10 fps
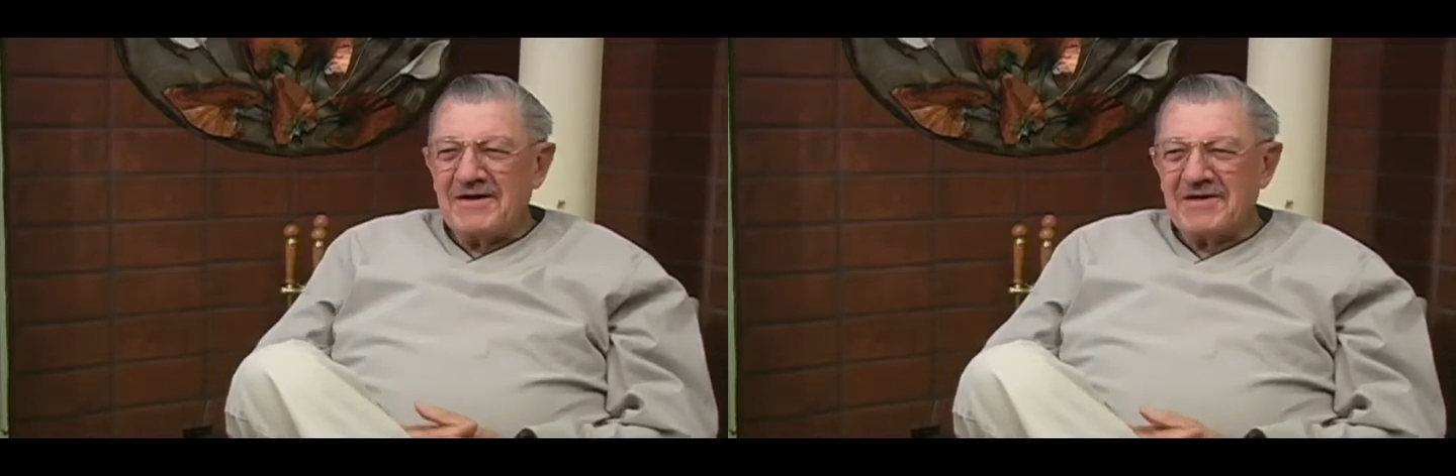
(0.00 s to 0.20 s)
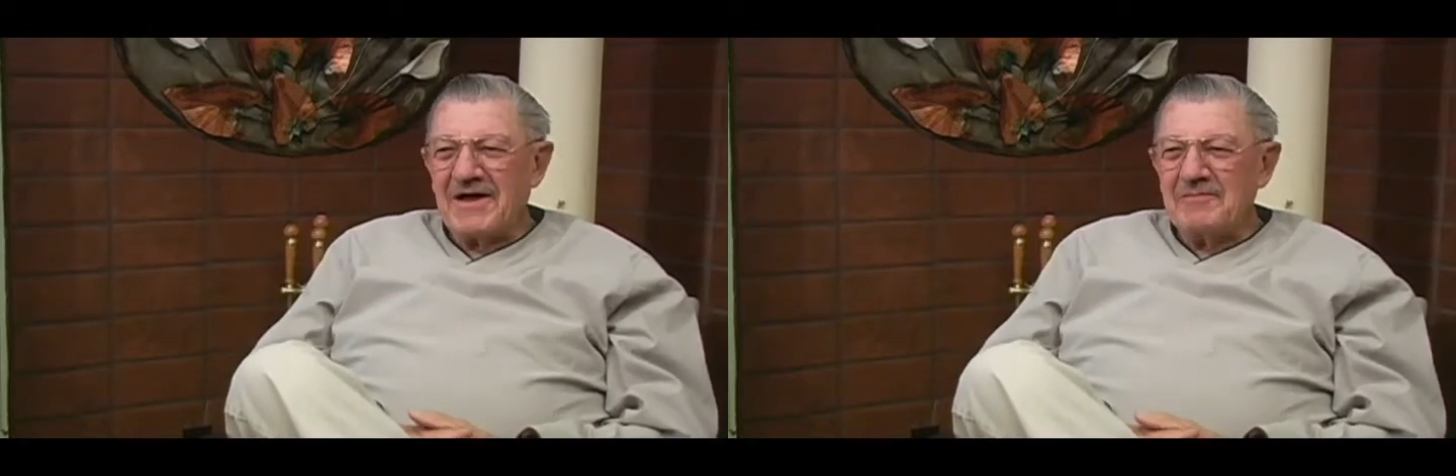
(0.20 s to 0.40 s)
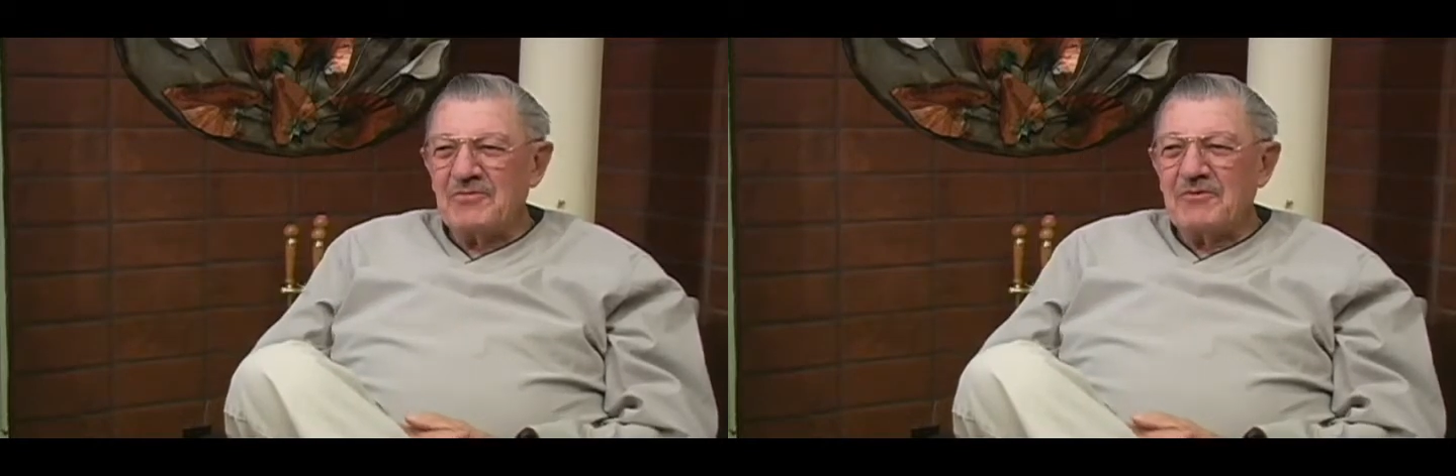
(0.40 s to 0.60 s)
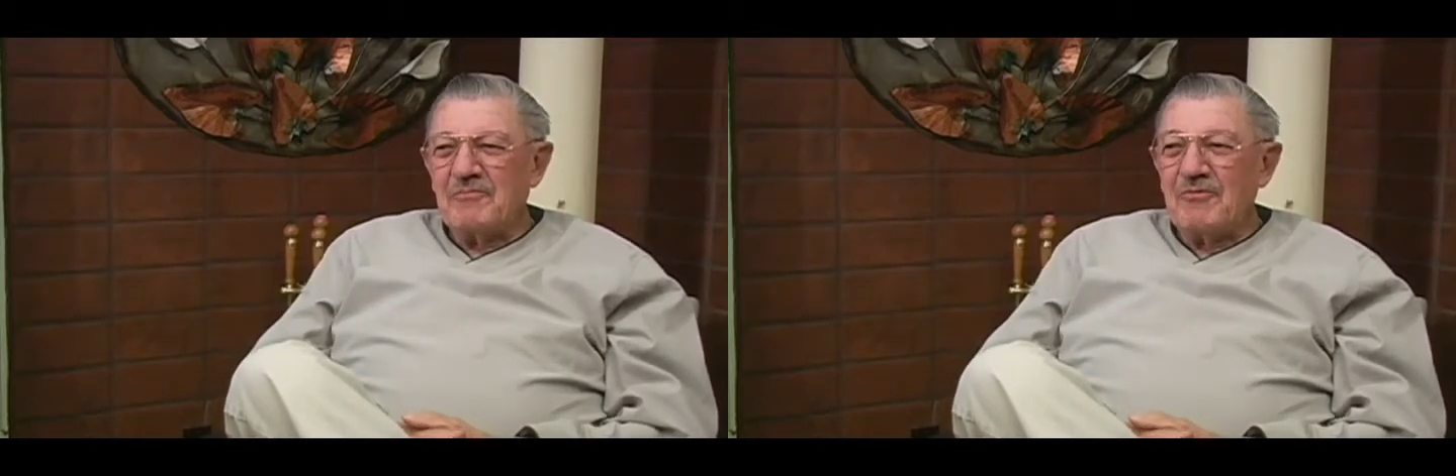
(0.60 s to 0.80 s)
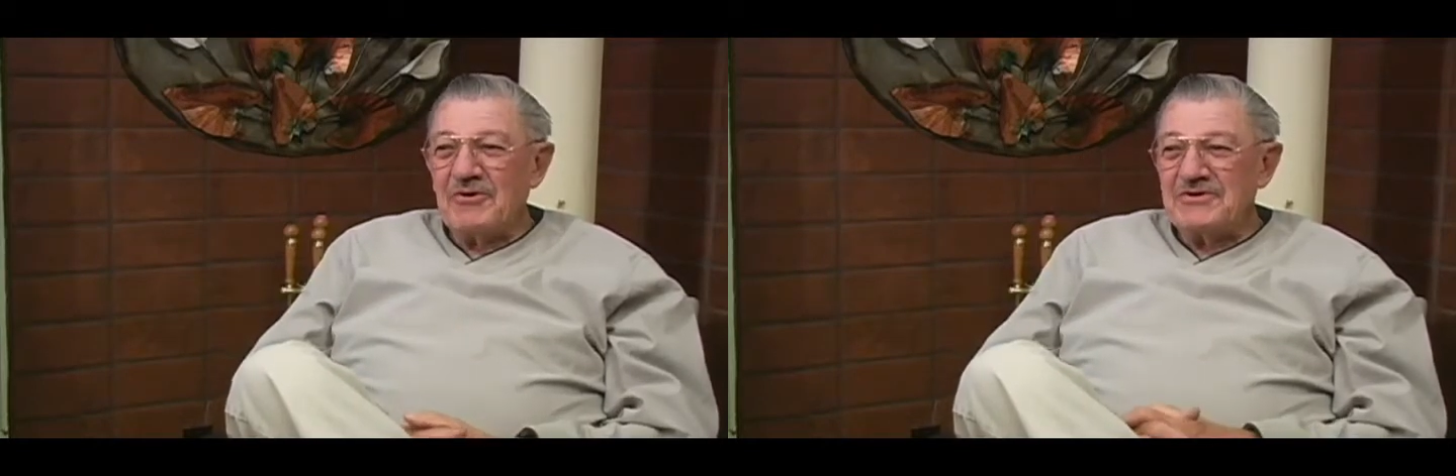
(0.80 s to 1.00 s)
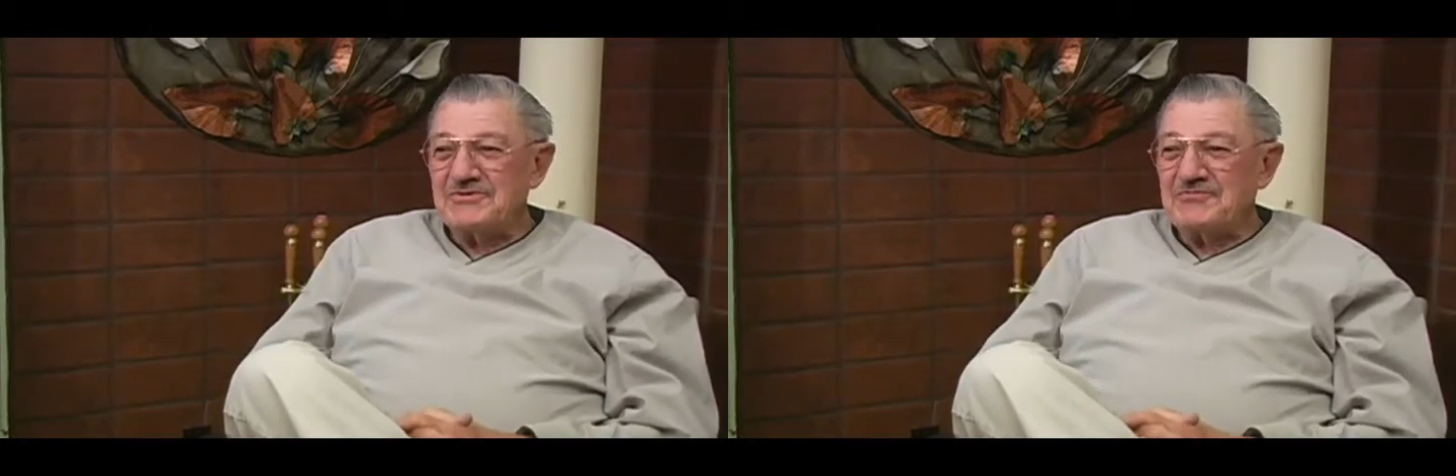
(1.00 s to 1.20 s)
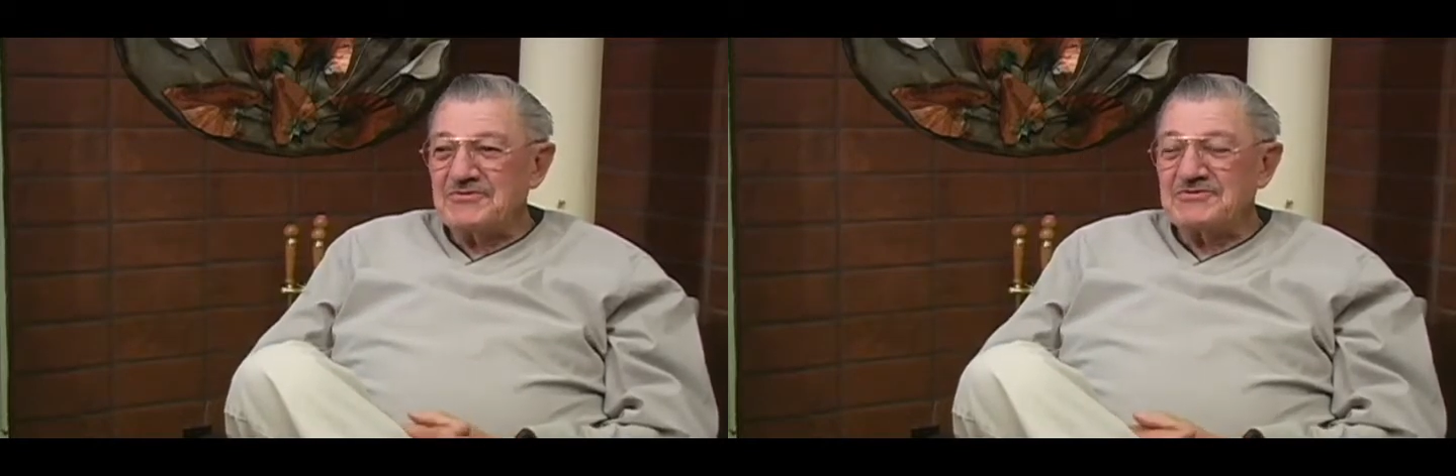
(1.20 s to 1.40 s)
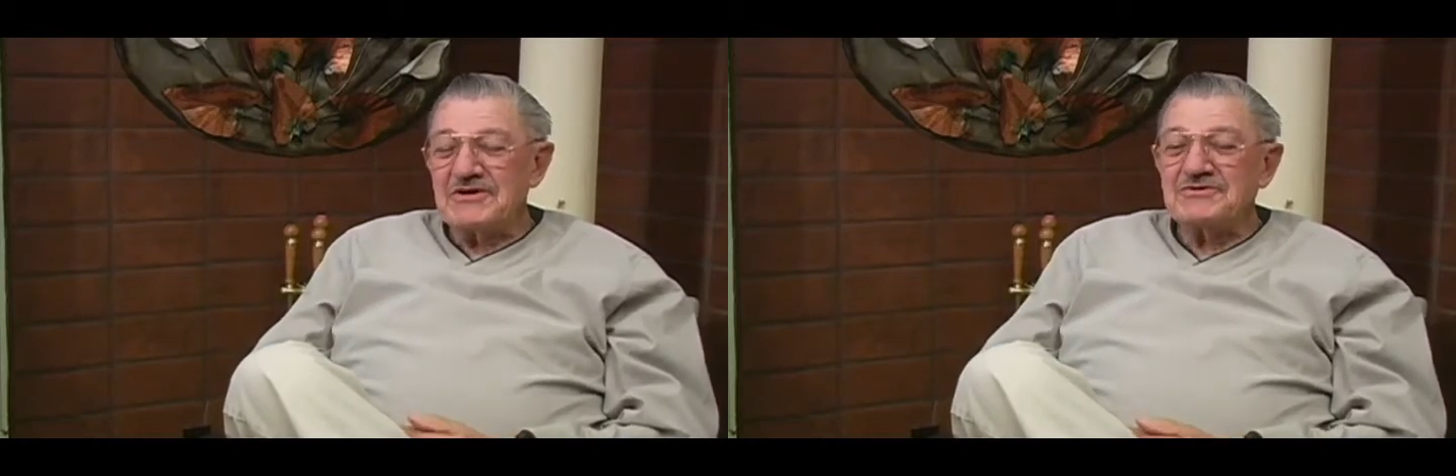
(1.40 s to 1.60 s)
got more points for
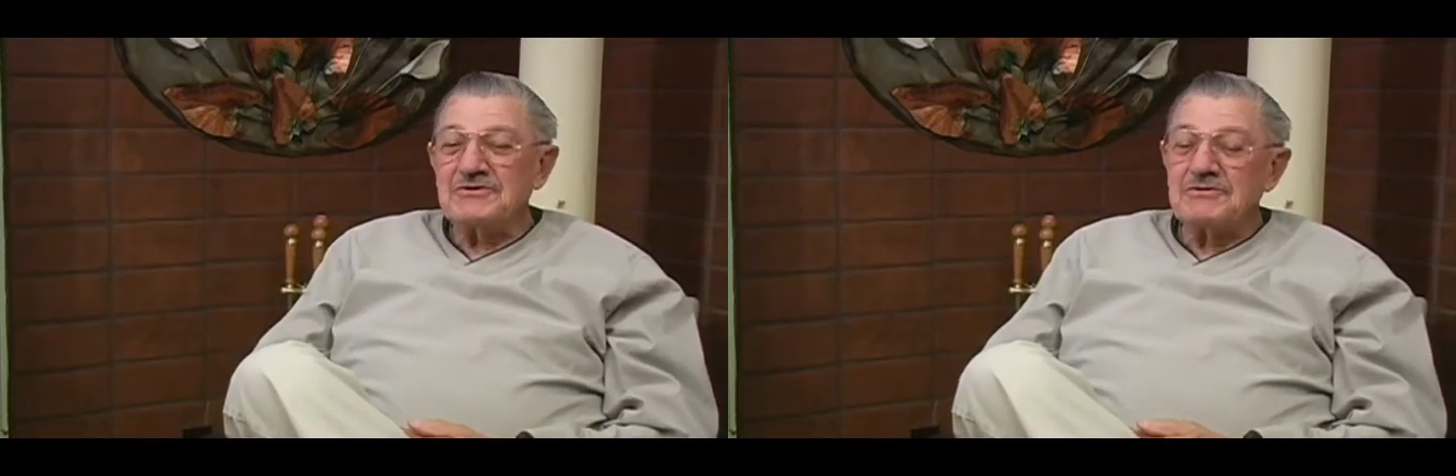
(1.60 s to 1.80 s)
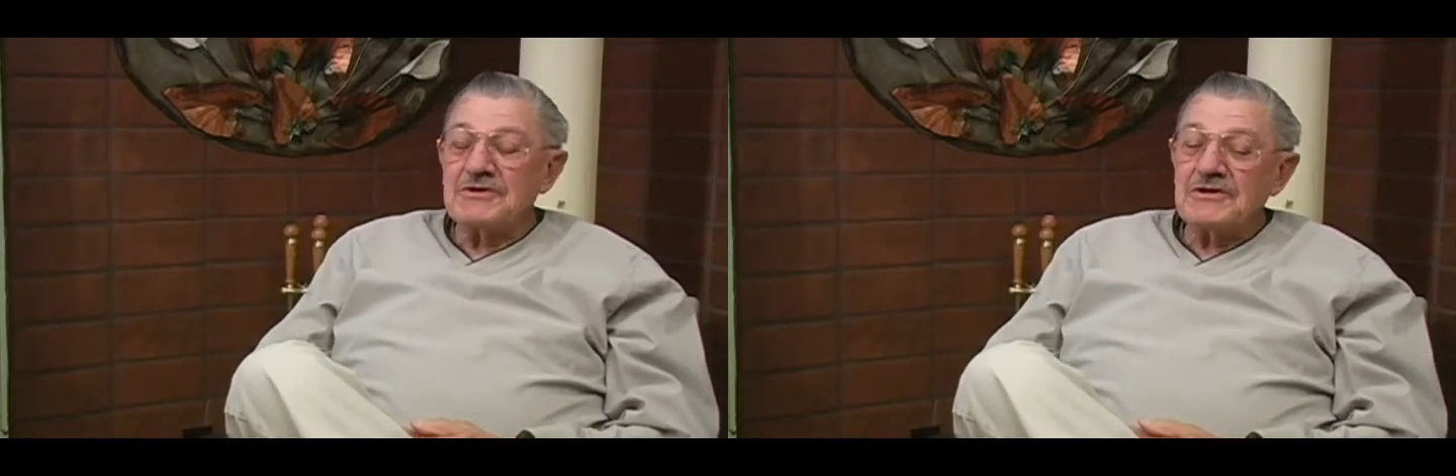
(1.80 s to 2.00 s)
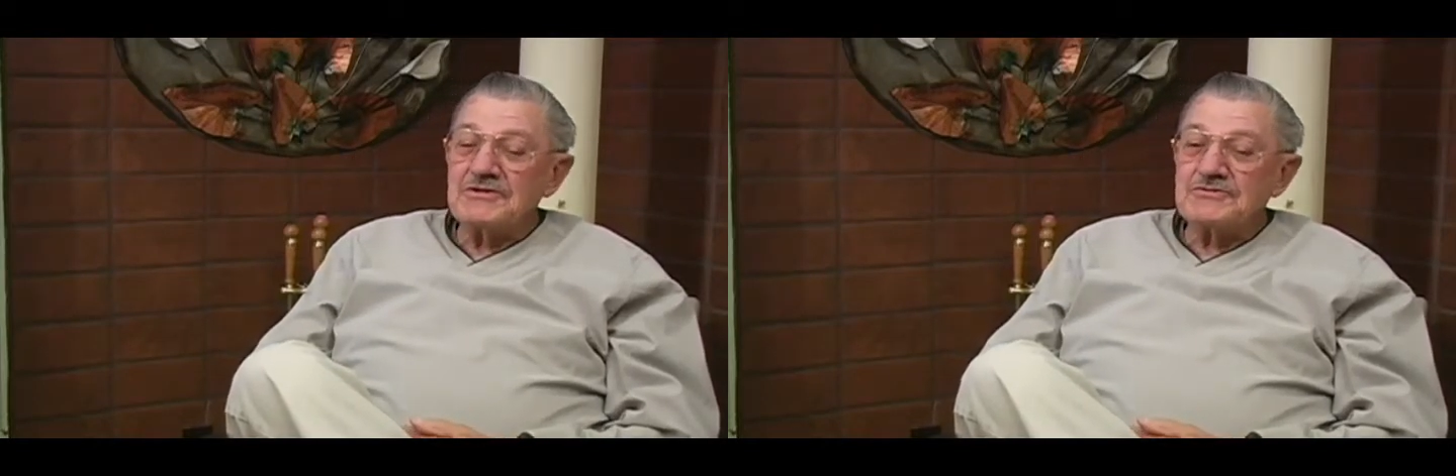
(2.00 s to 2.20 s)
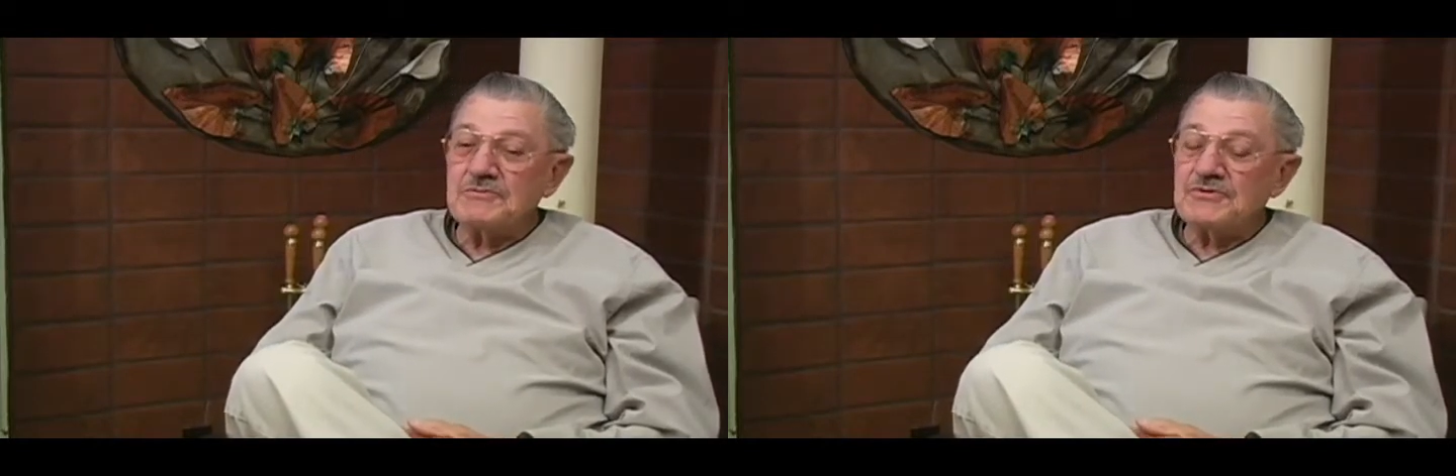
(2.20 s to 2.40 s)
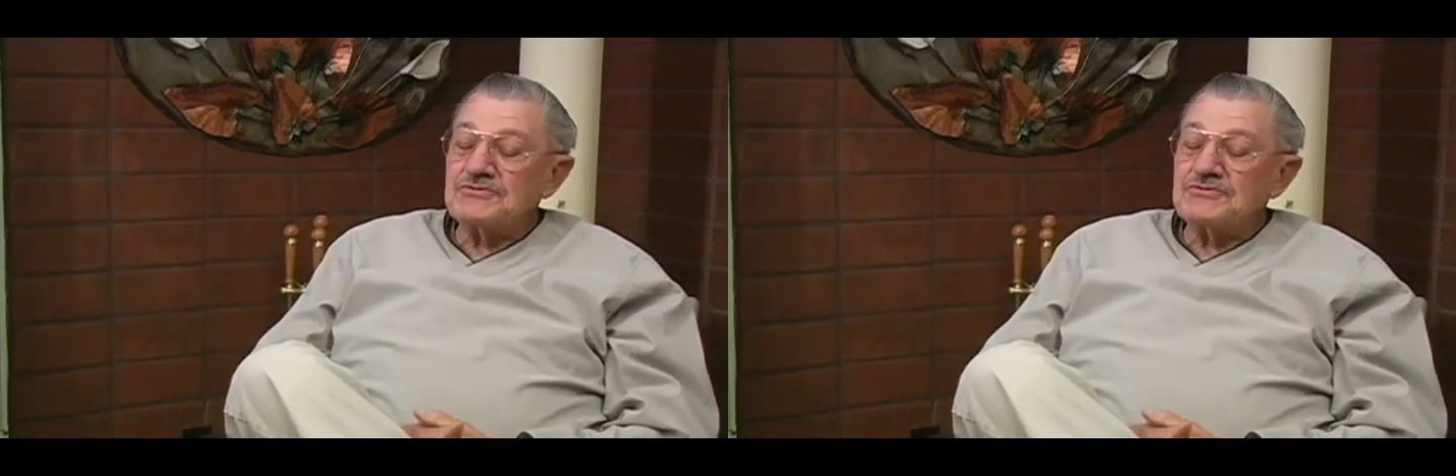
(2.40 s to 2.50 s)
6-year enlistments,